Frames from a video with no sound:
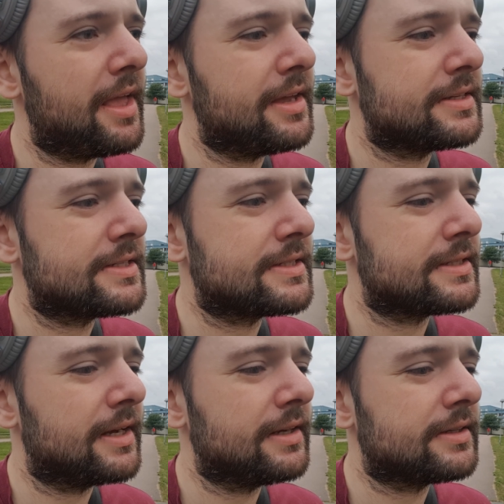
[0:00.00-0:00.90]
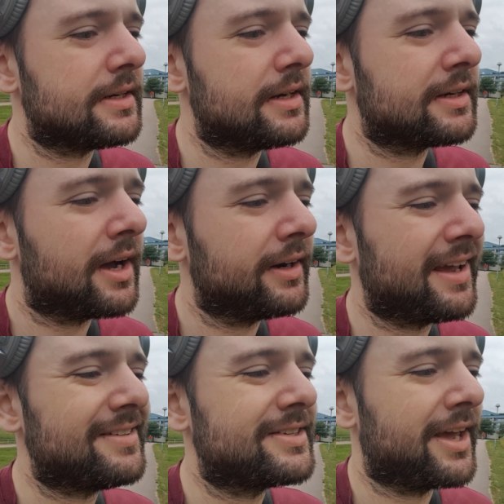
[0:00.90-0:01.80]
it kind
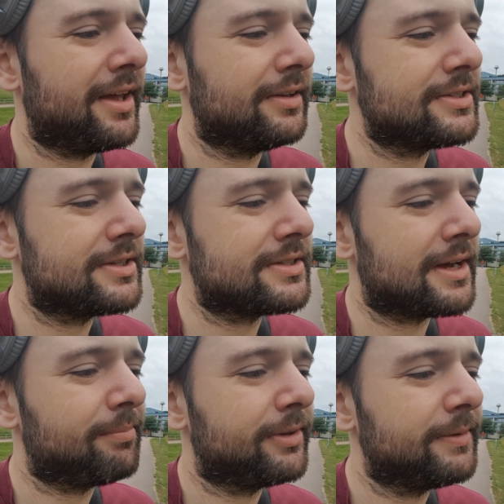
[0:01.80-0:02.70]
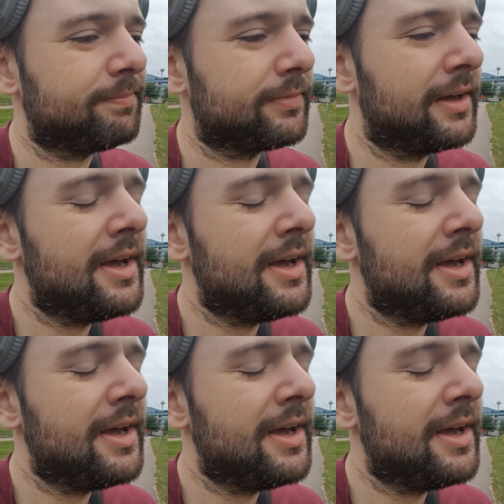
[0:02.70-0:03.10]
of entails something.